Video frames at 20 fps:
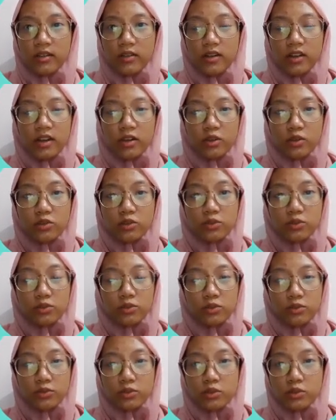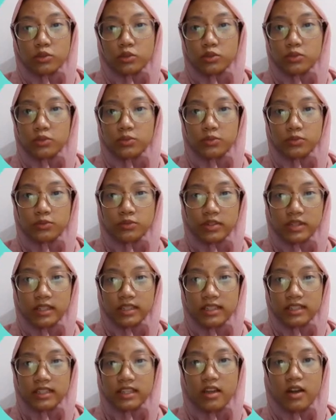
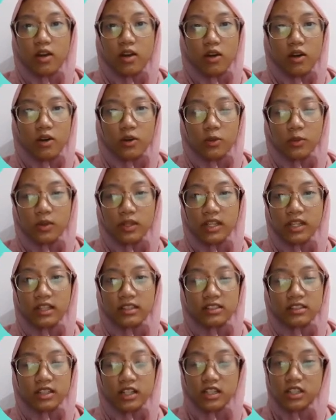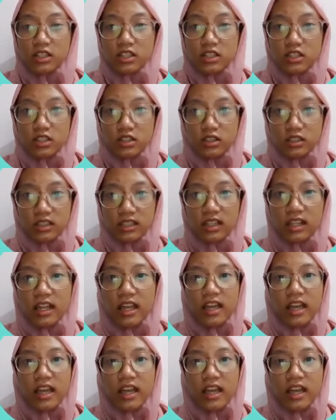newsfeed, or within traditional